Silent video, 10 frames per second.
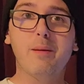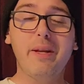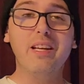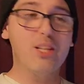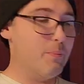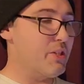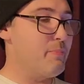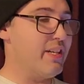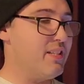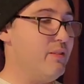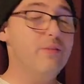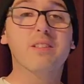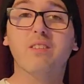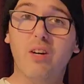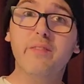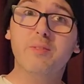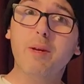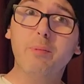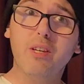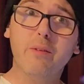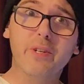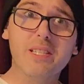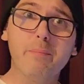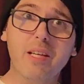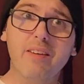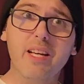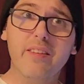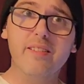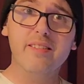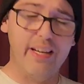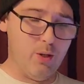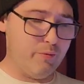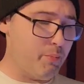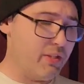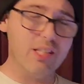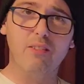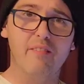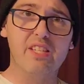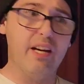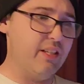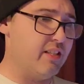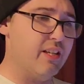depending on your perspective, gloves might be good for something like this. I know if you put the gloves on and